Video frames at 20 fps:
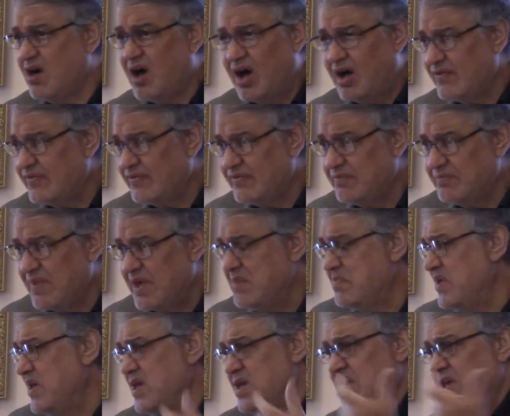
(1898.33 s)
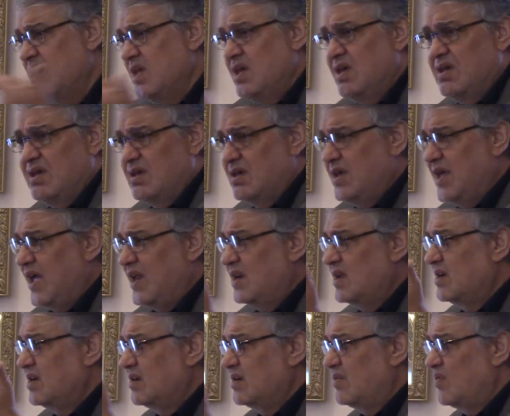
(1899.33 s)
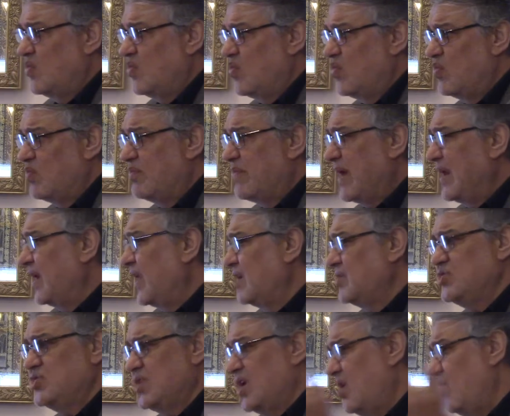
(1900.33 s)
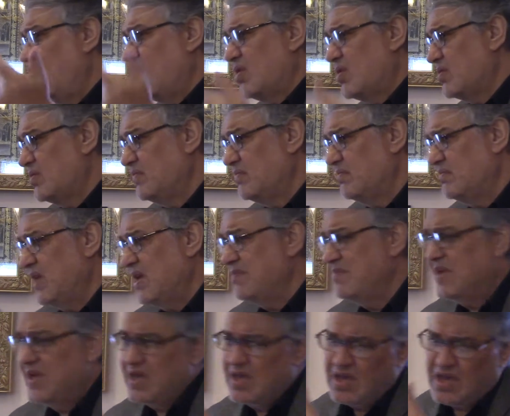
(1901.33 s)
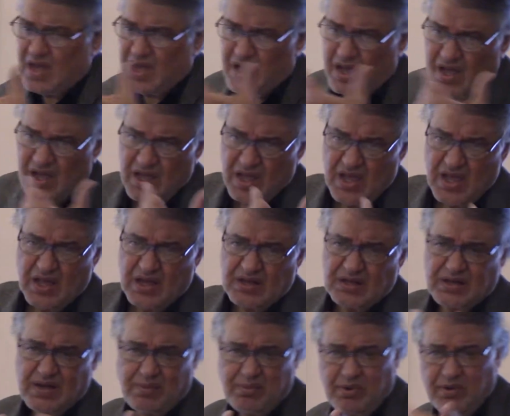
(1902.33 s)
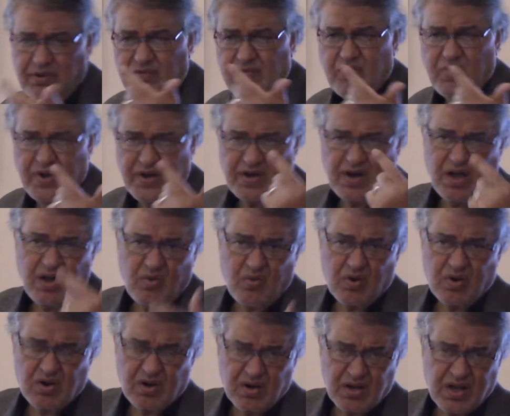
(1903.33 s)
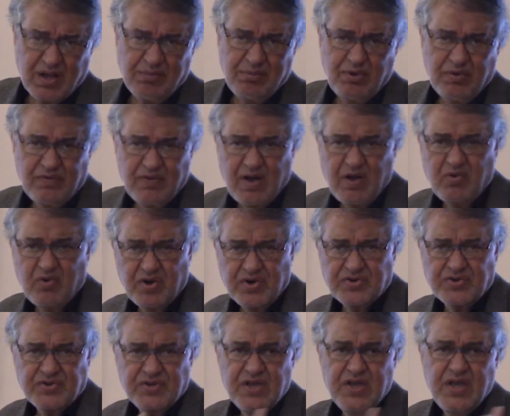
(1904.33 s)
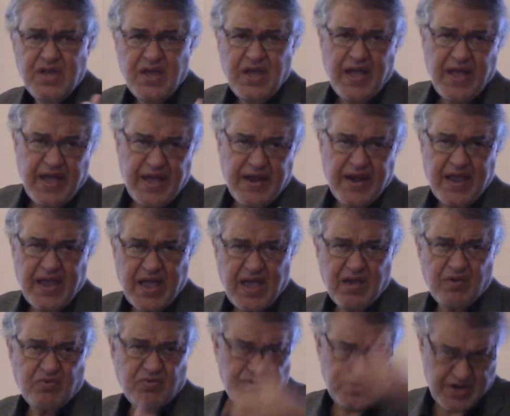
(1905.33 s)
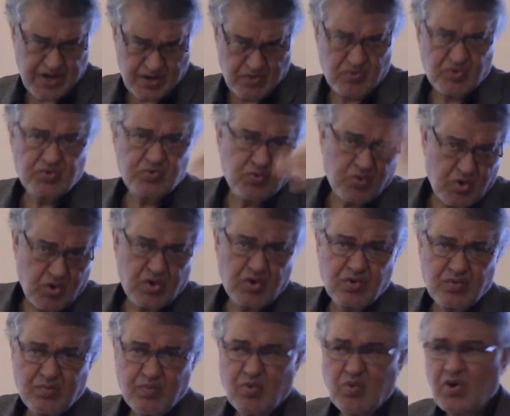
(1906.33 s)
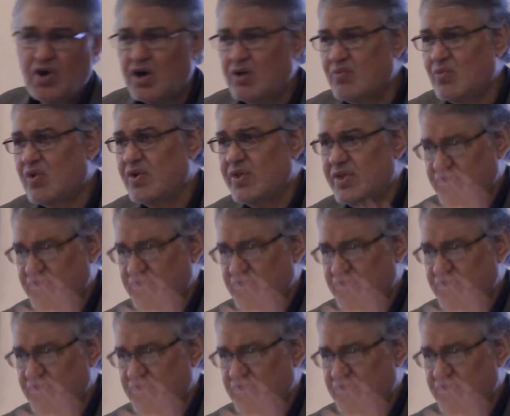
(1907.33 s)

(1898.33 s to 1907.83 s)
yani, my lunch hour, maybe uh, double of one hour, couple of hours and I, I, would, I would work more and more. This is a sacrifice by